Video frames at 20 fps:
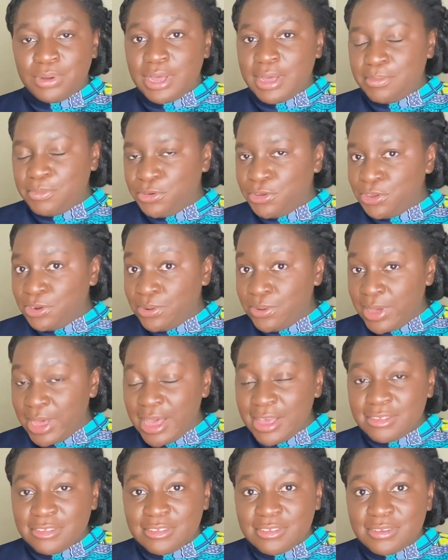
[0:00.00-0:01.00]
I'm going to
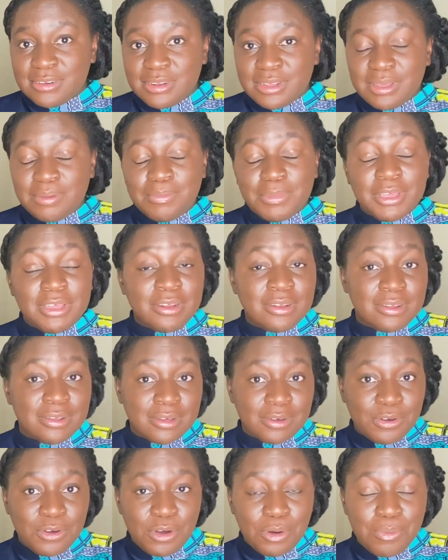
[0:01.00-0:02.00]
answer them in the
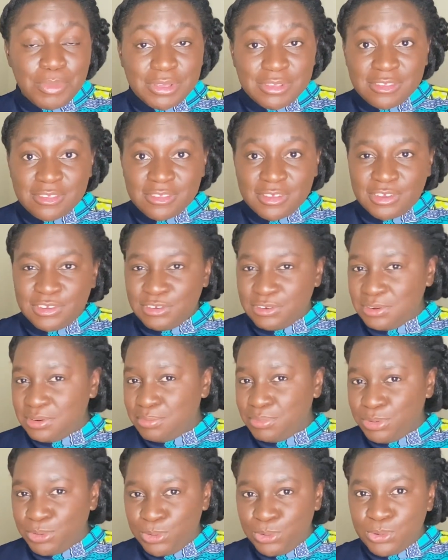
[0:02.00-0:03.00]
comment section
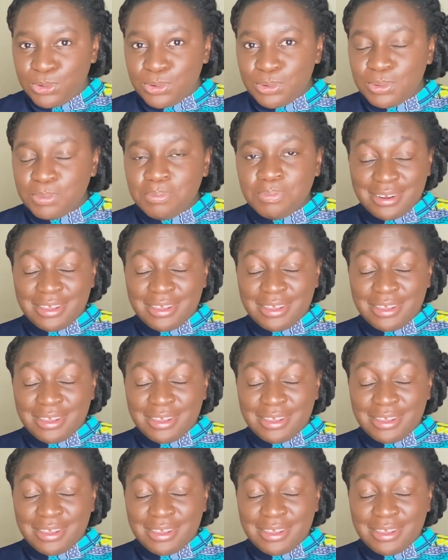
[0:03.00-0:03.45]
below.